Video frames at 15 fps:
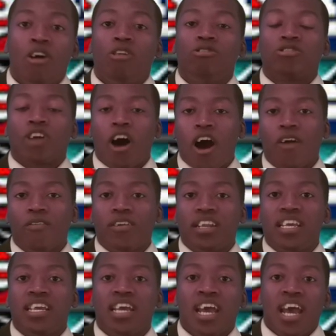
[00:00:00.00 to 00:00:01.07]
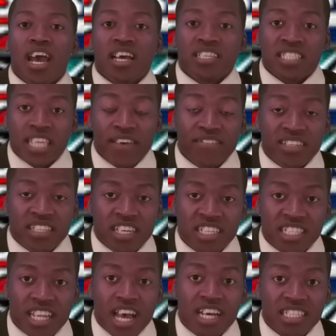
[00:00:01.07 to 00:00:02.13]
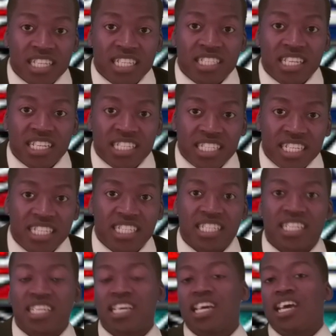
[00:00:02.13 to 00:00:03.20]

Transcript: who's already 7 touchdowns into the season.